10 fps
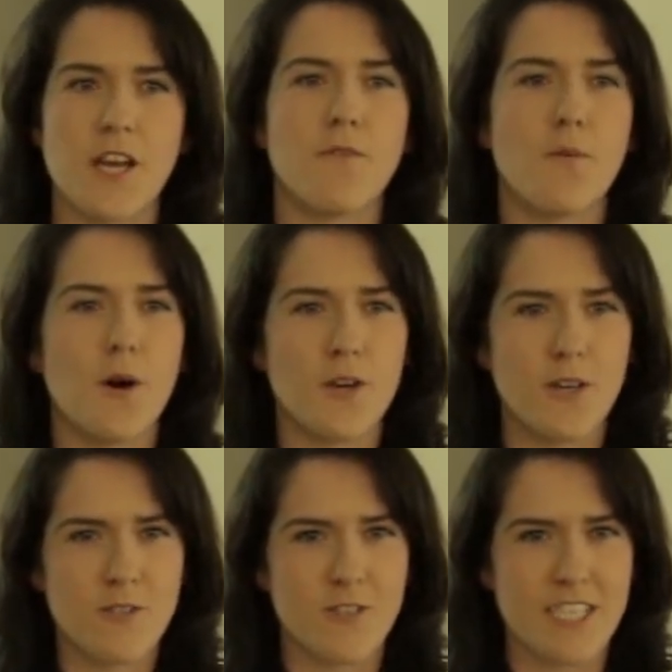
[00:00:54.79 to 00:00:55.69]
over
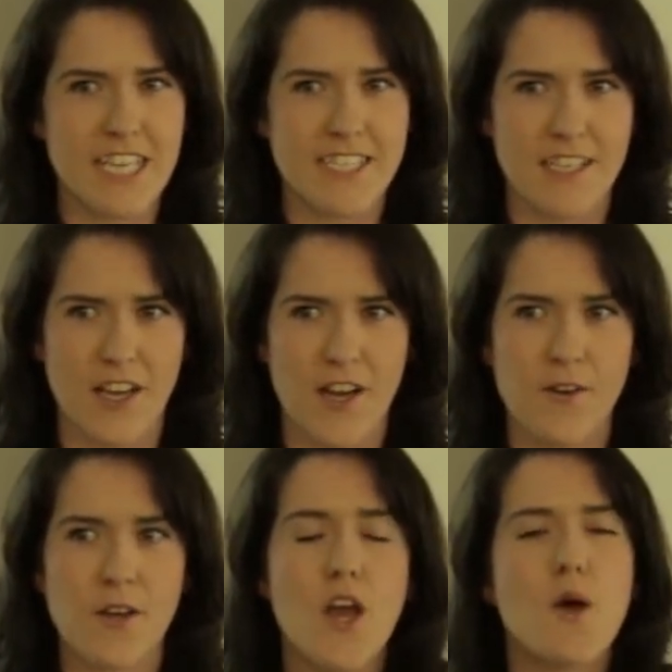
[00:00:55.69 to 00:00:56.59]
100 years ago,